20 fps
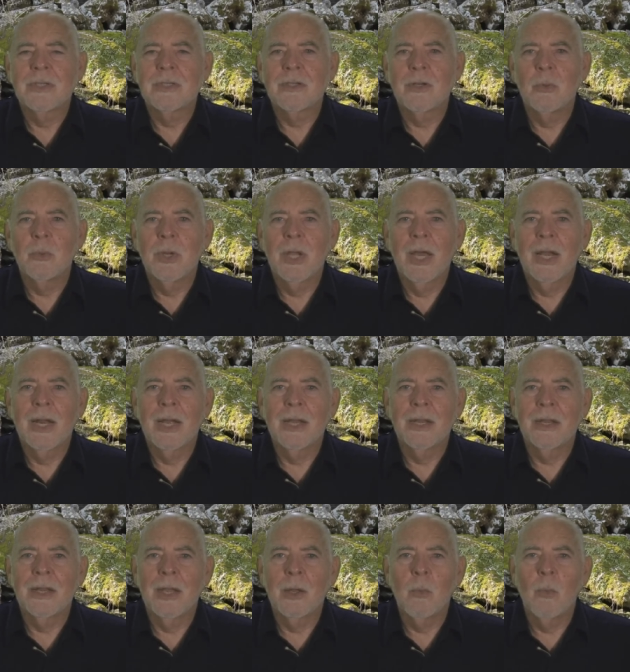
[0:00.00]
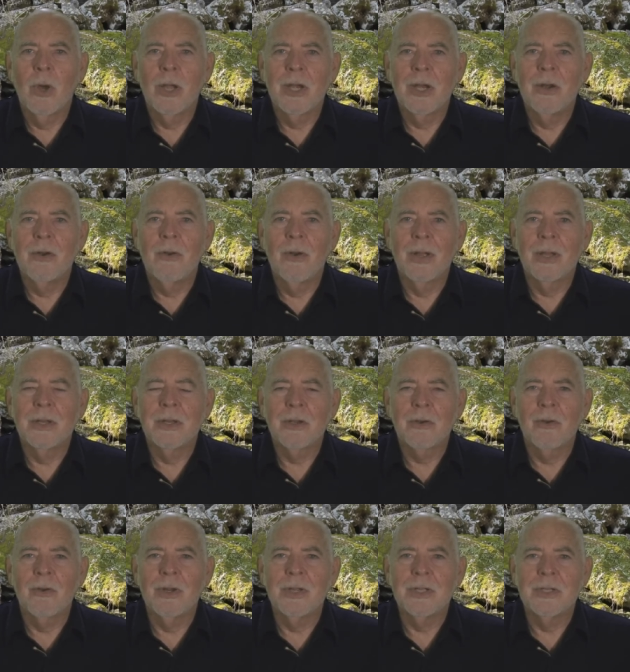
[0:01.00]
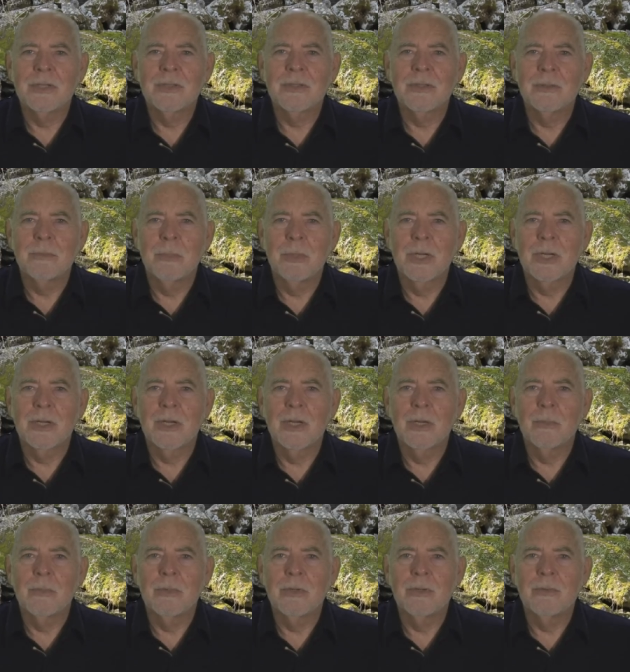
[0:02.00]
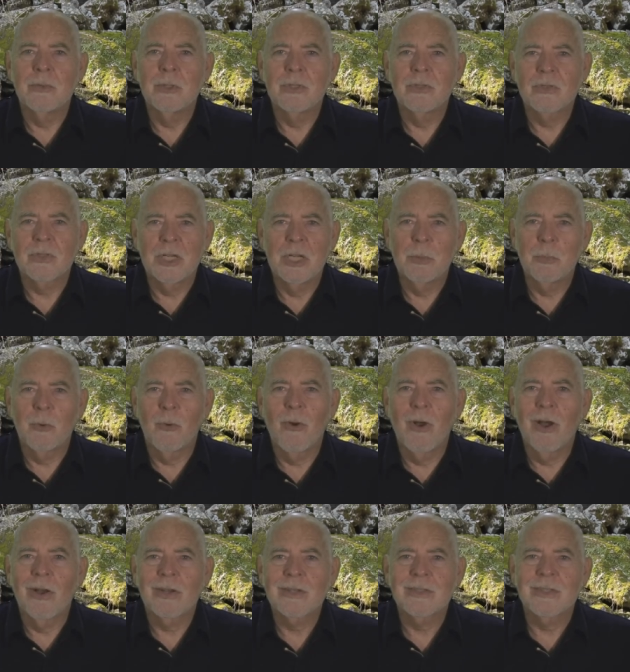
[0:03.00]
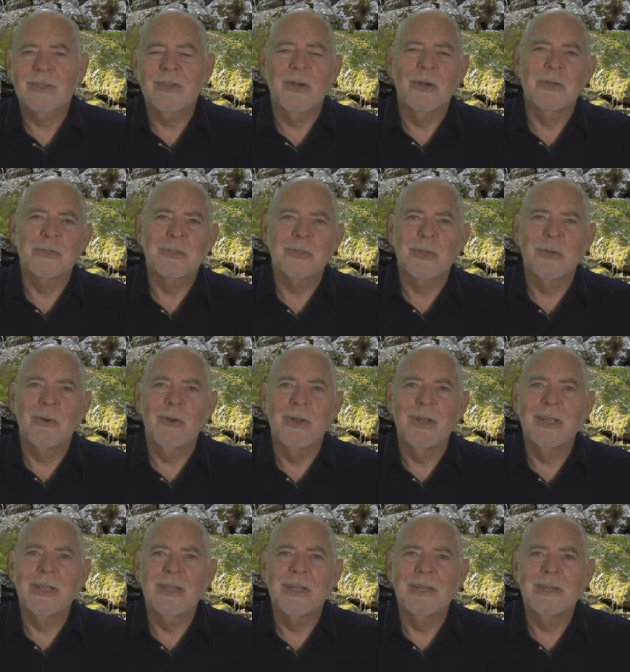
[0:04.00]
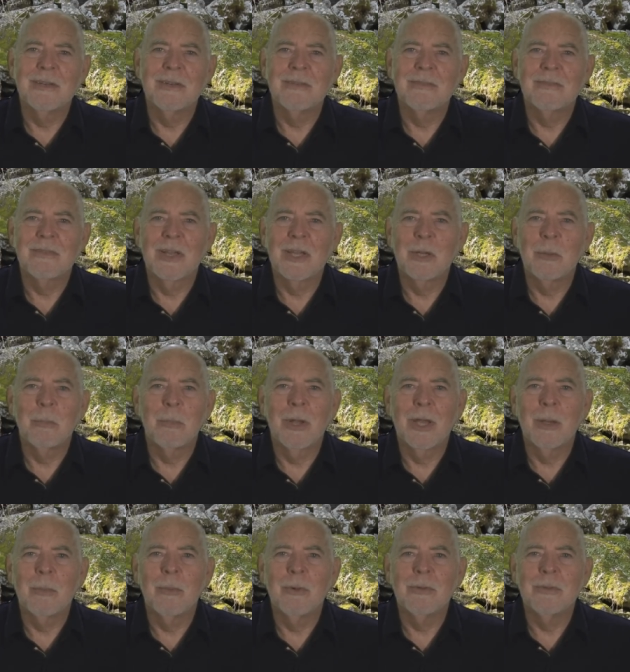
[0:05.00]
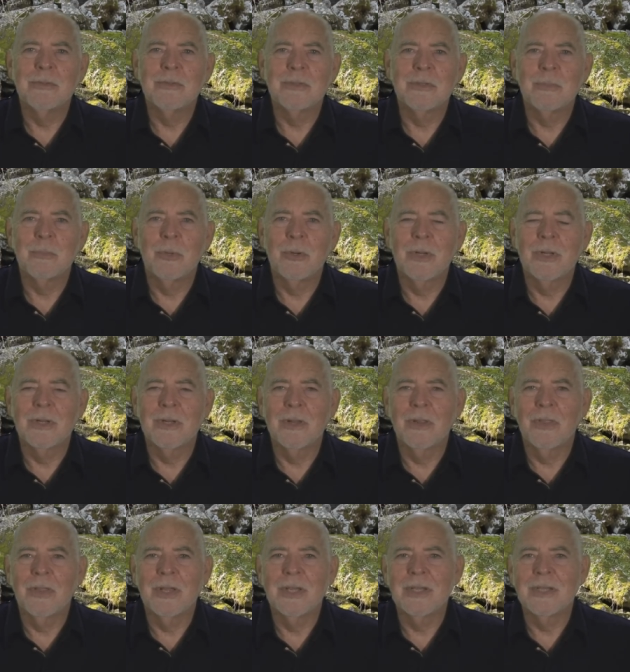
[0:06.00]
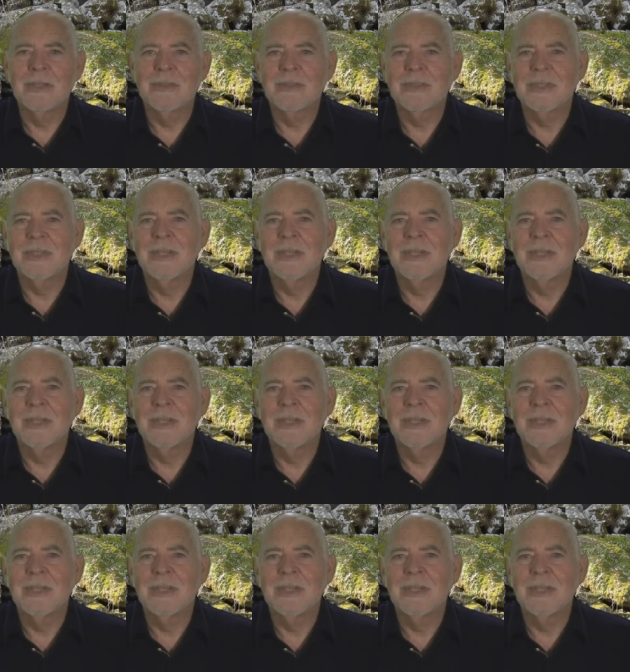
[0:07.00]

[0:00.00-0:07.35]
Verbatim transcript: So we got out and they waited around the creeks and picked up and we skipped rocks across the creek and found pebbles and pretty little things.